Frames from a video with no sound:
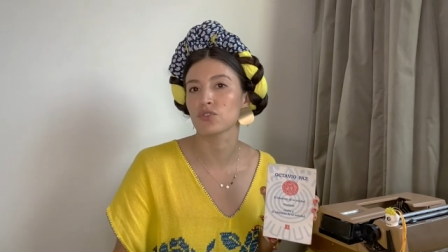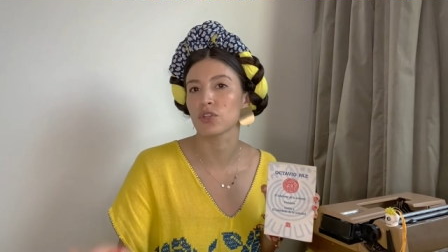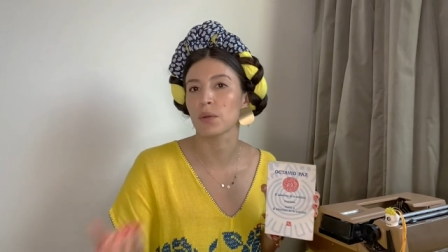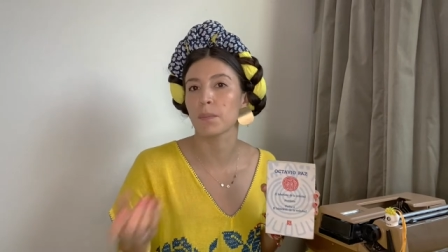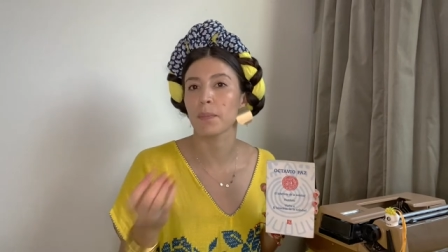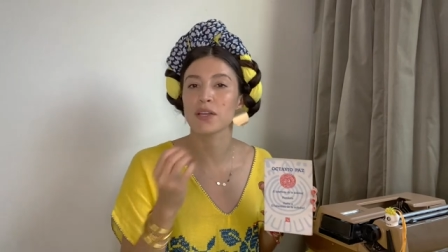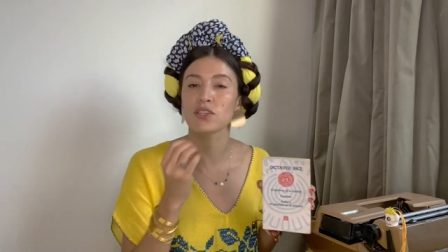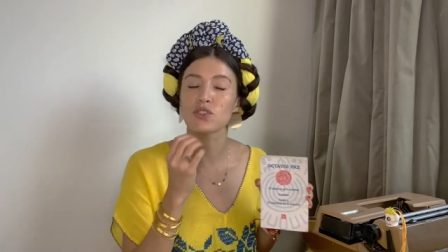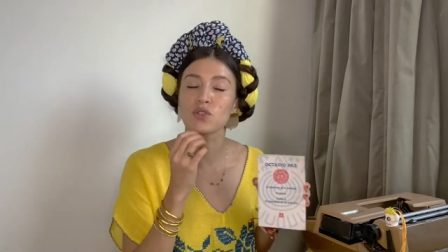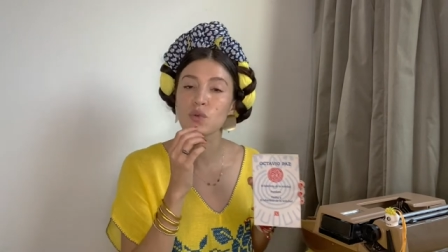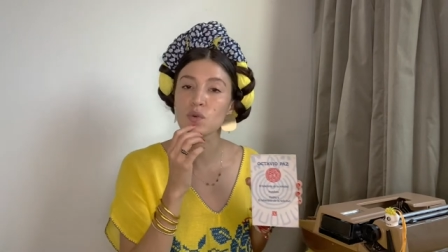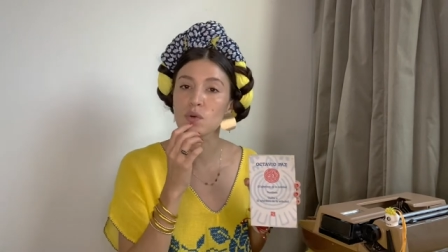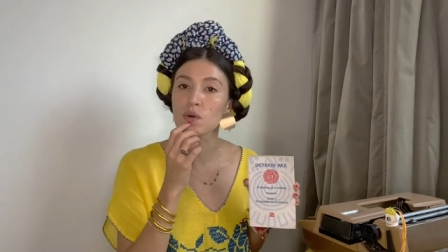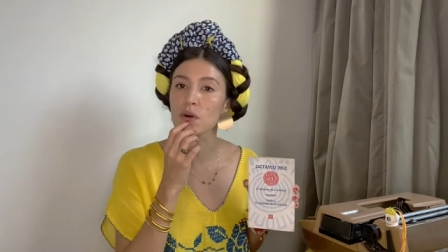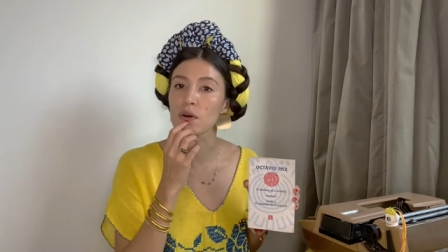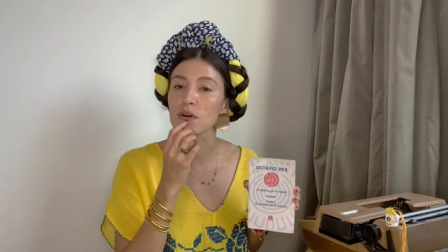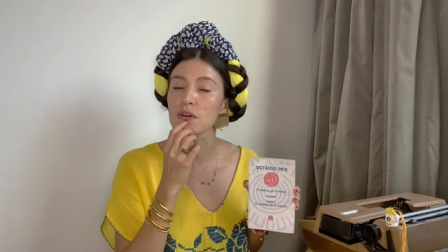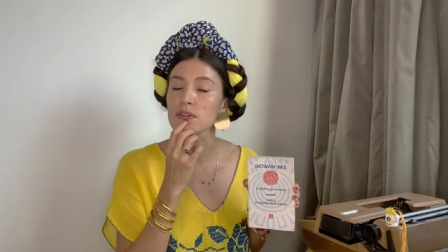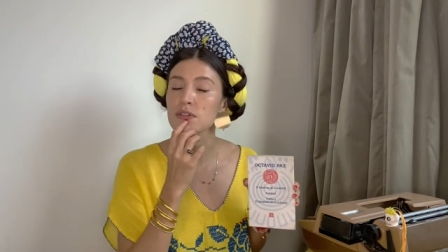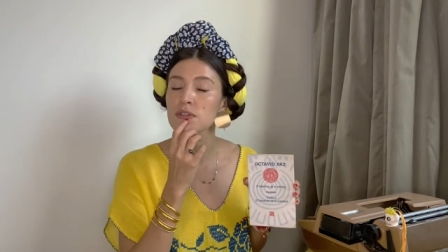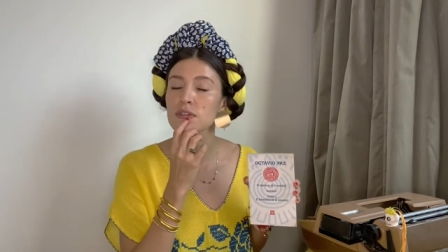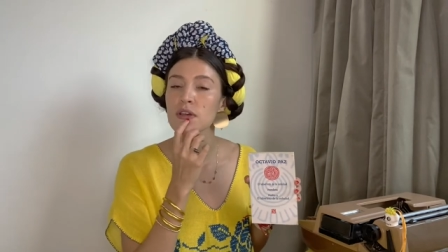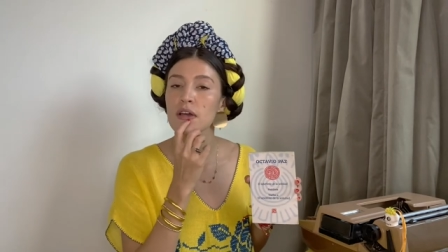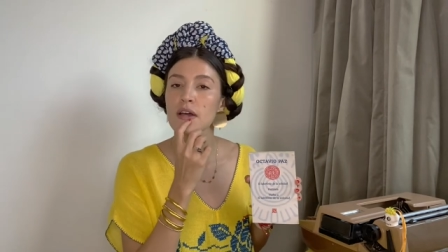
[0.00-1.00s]
The
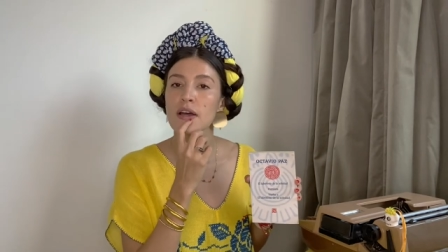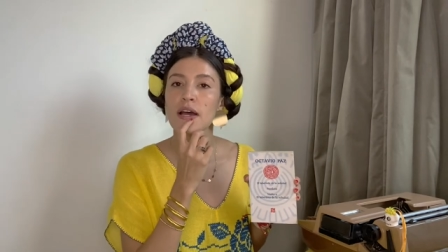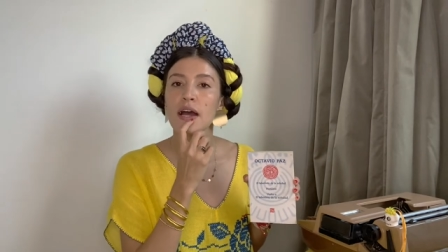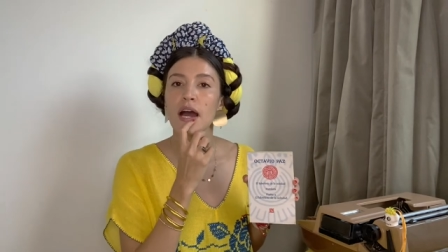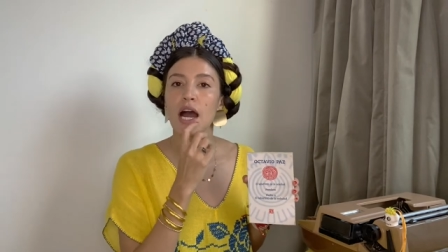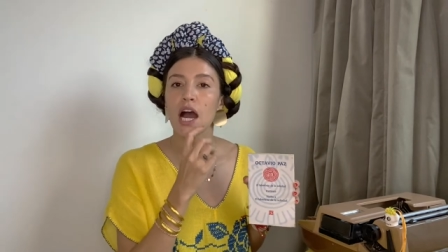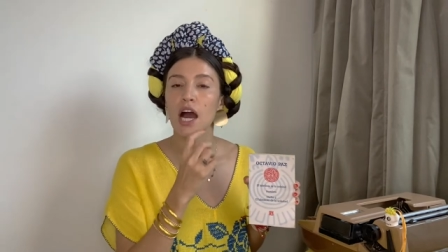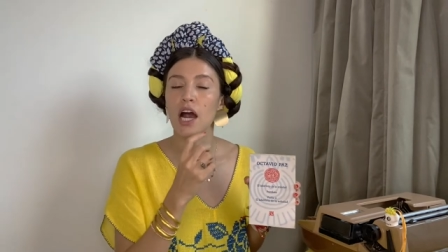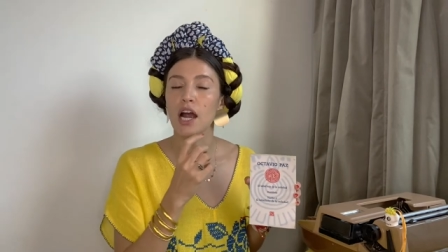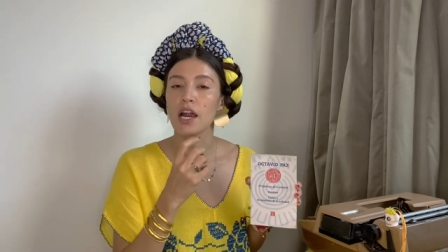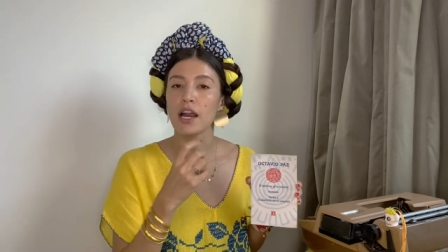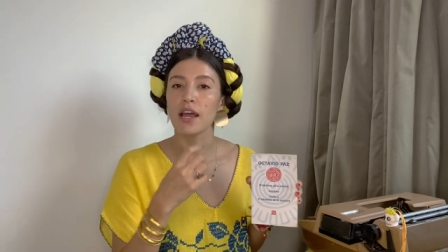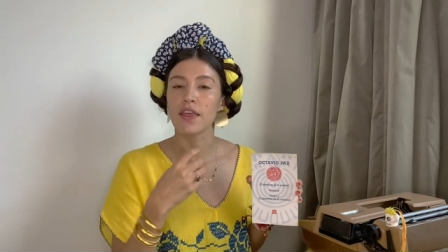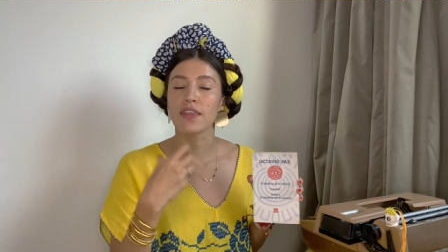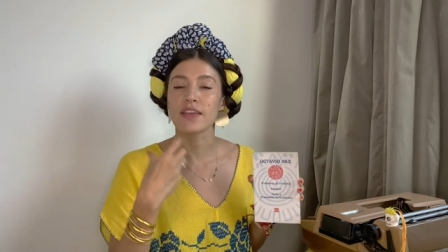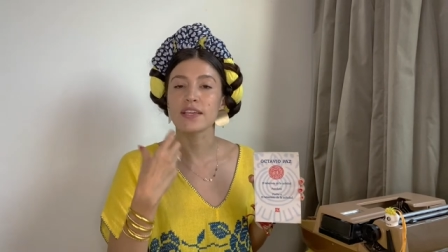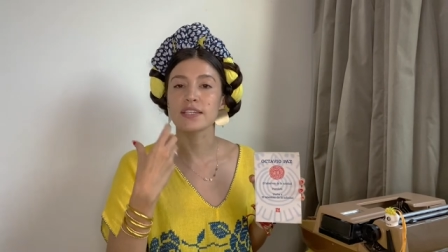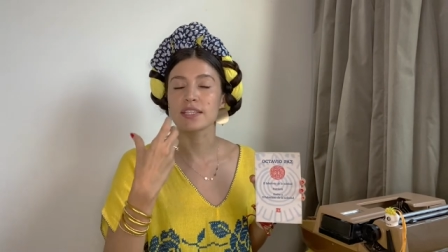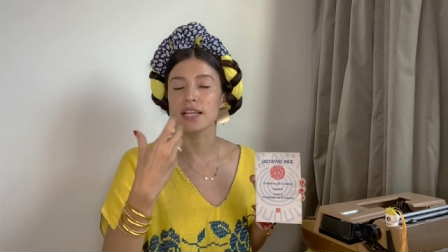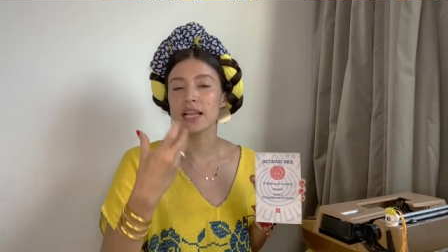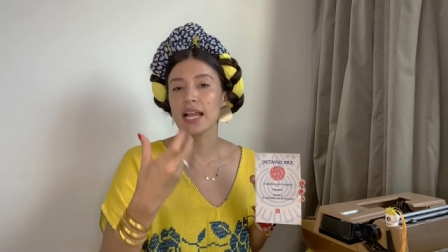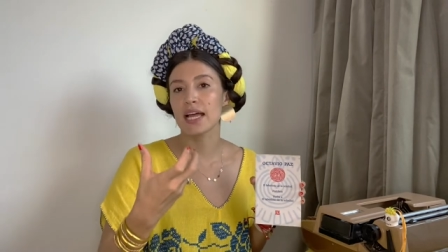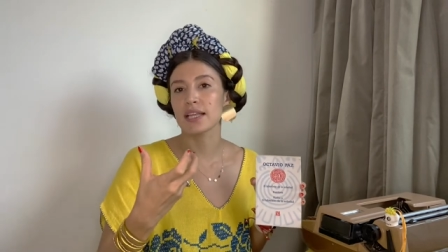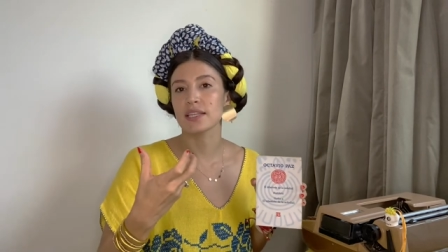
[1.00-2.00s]
pachucos are
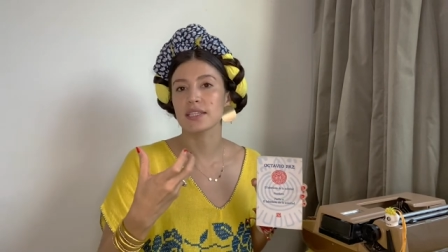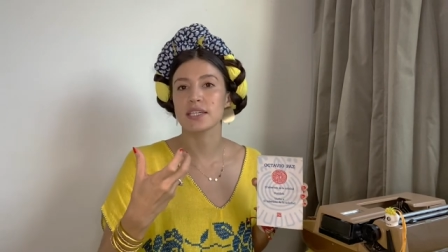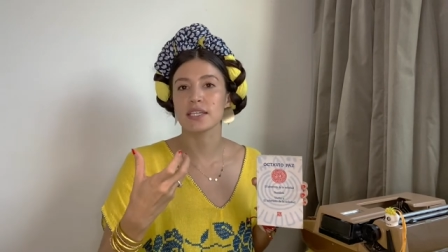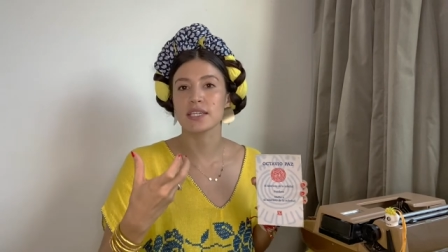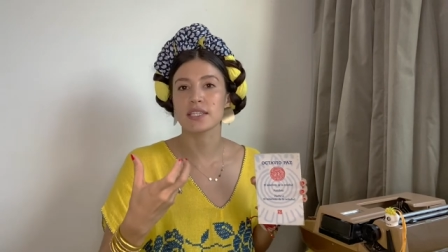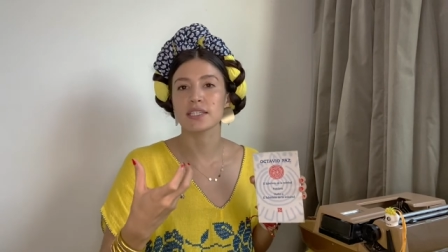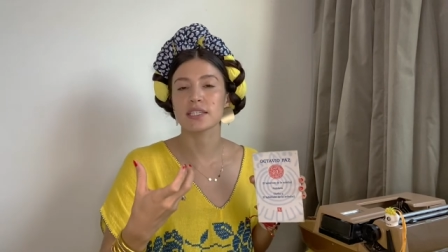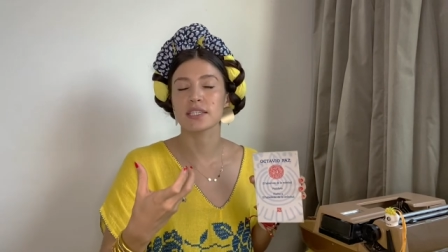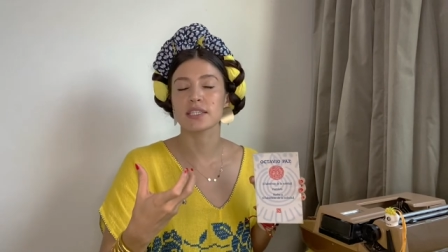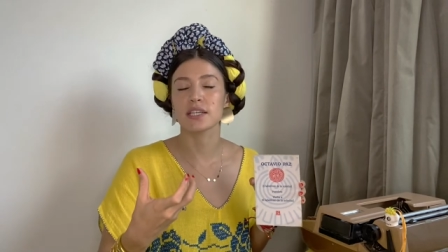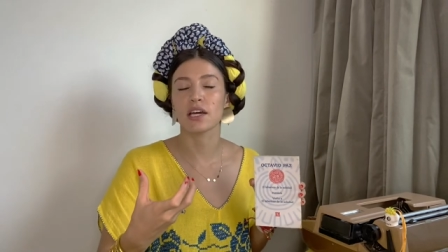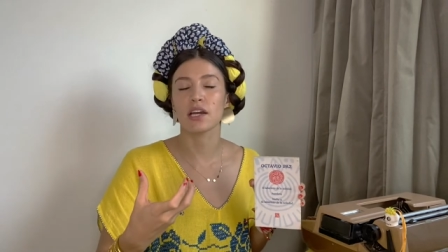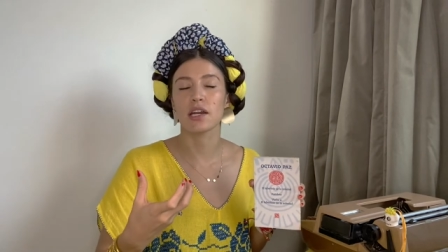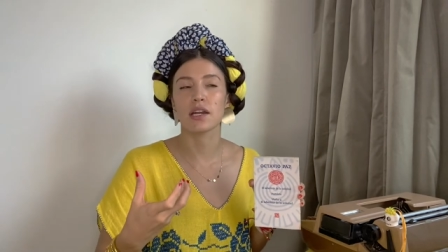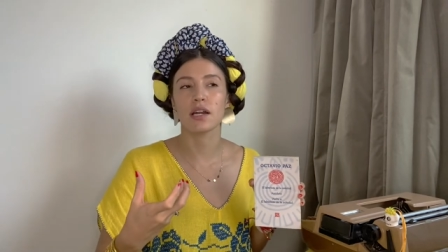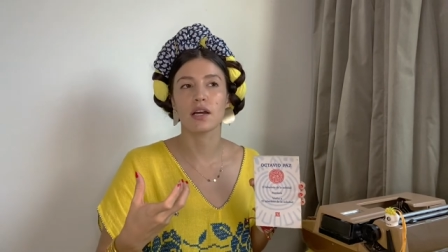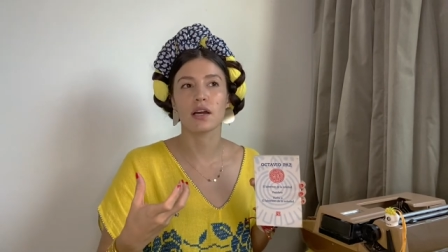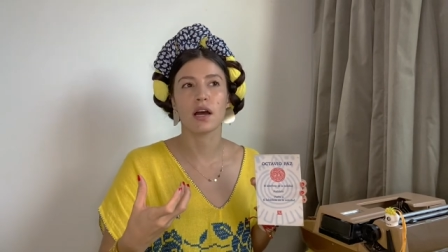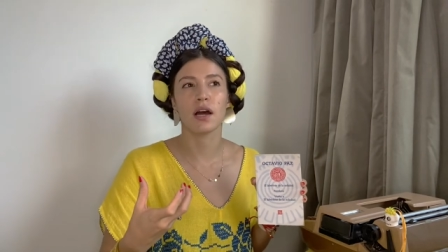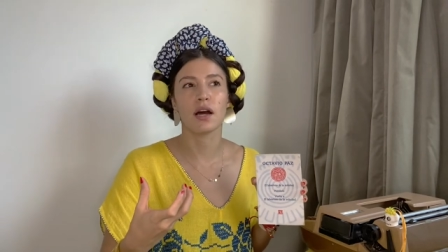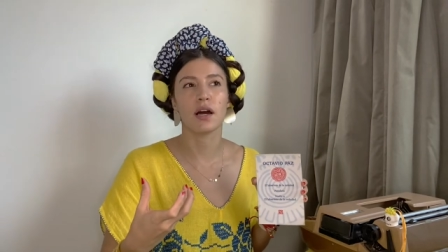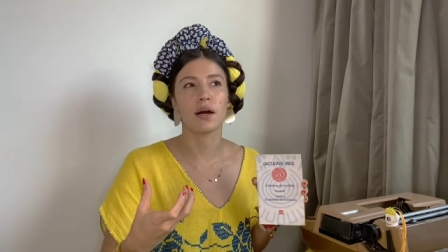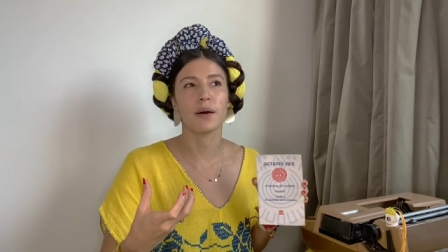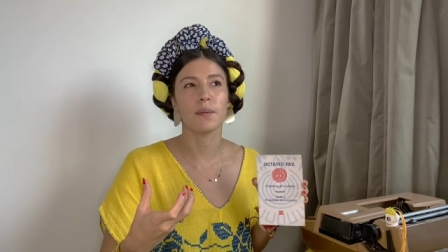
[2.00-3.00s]
these Latins that
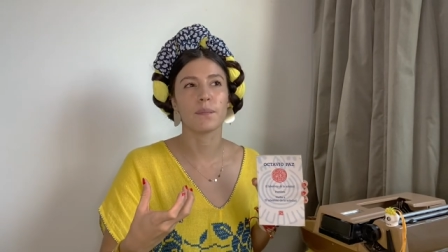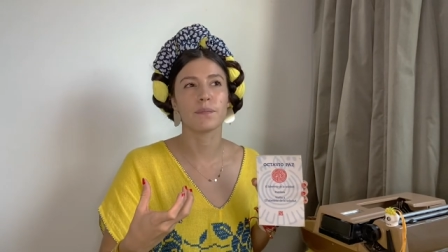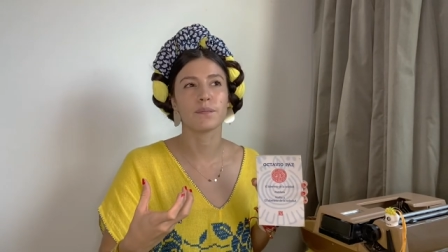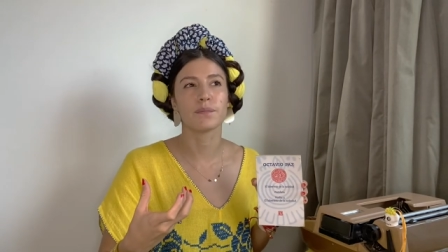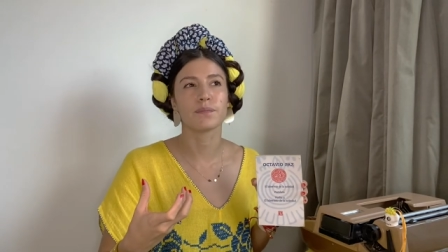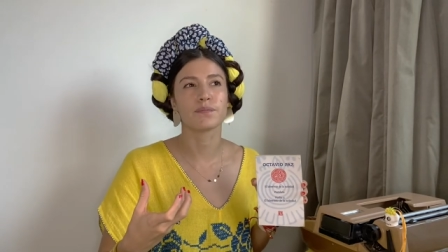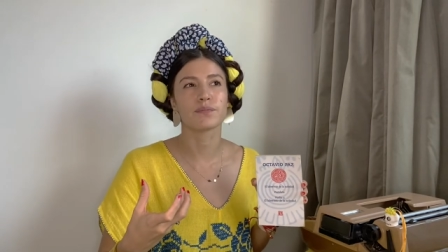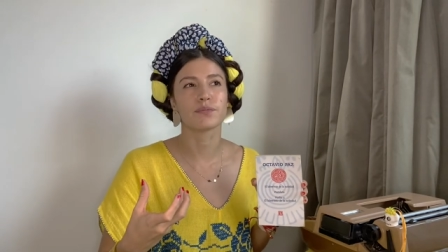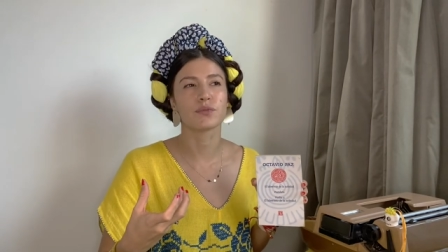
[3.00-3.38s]
um,